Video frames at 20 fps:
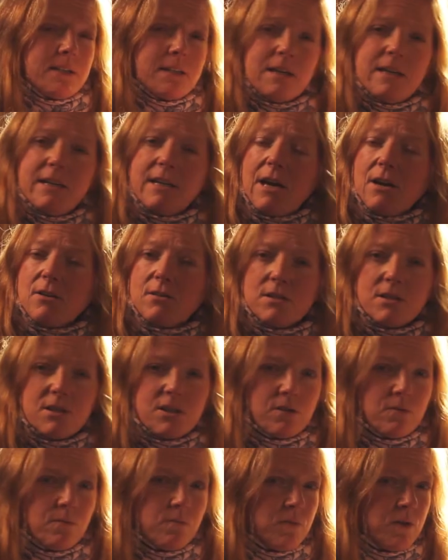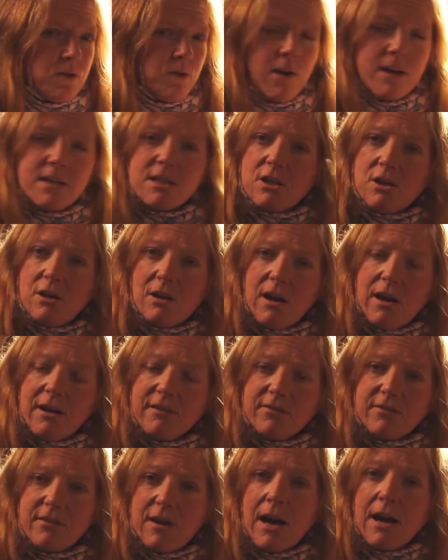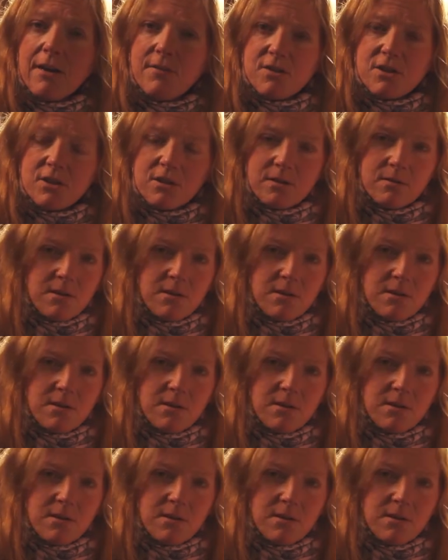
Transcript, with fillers: leak out into the rest of your life after